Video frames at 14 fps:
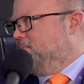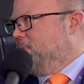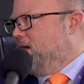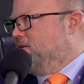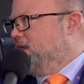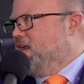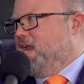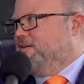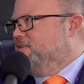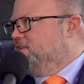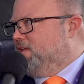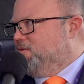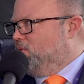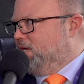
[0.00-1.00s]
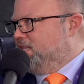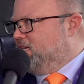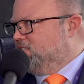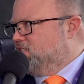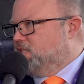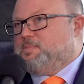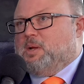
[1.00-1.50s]
about no. everything what it
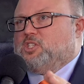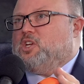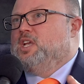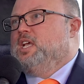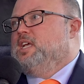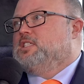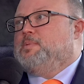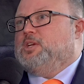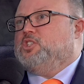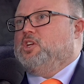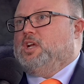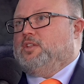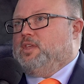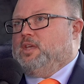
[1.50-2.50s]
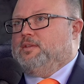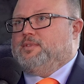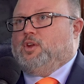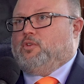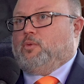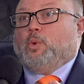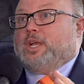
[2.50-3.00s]
is, especially especially on the
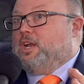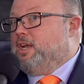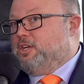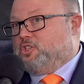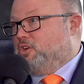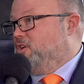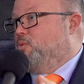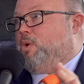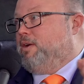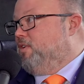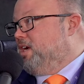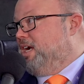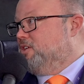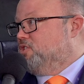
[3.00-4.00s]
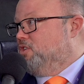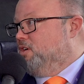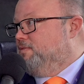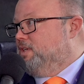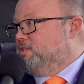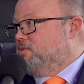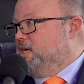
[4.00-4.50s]
you know the reconditioning or whatever got
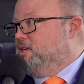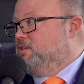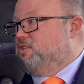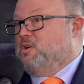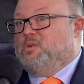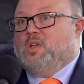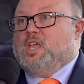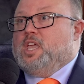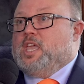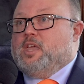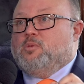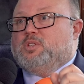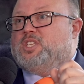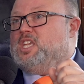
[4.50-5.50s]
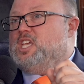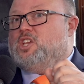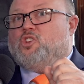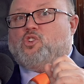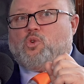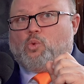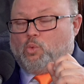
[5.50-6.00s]
service, right. right? So it was
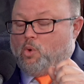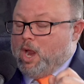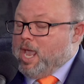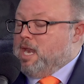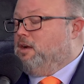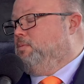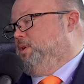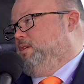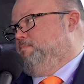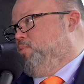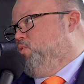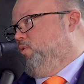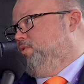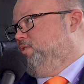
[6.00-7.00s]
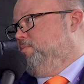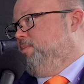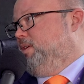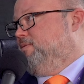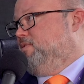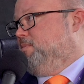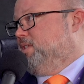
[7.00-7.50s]
incredibly important to
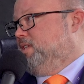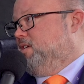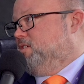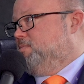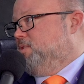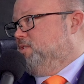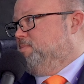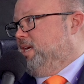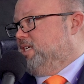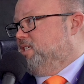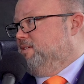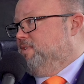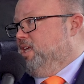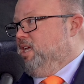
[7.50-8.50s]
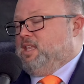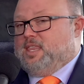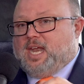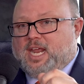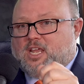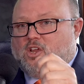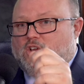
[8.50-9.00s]
me from a sales perspective
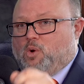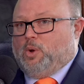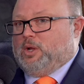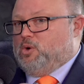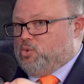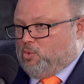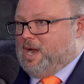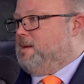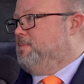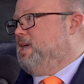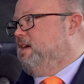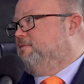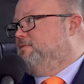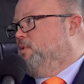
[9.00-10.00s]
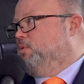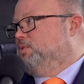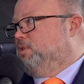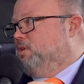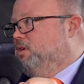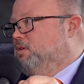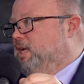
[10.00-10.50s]
that I could go and grab that
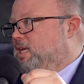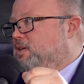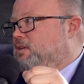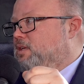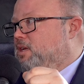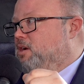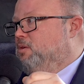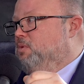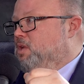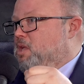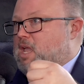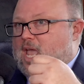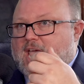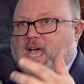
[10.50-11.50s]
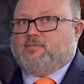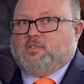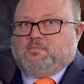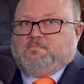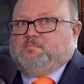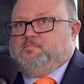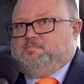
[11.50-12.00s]
folder and you know, hundred percent
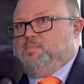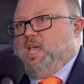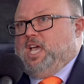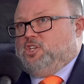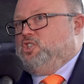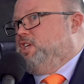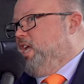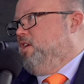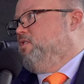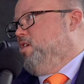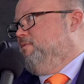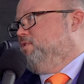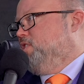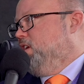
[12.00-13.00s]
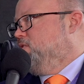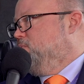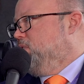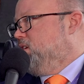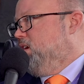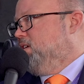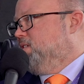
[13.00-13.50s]
right, educated conversation
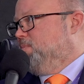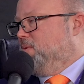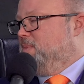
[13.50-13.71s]
with the customer